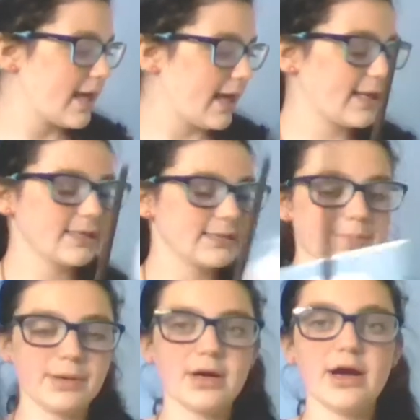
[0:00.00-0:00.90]
It is a
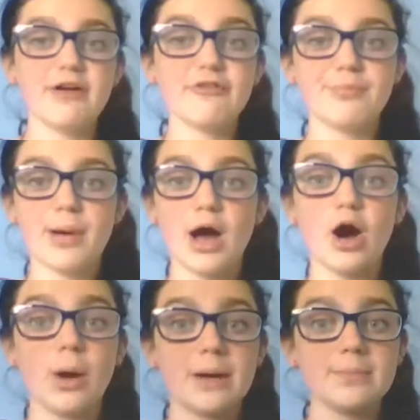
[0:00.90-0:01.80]
book of
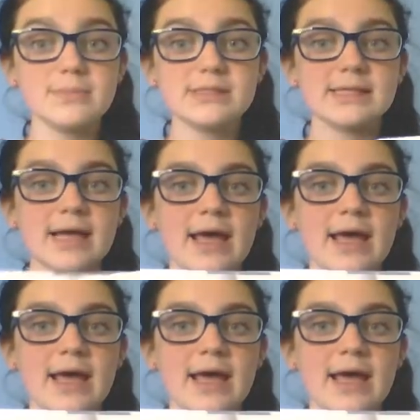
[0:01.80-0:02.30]
poems,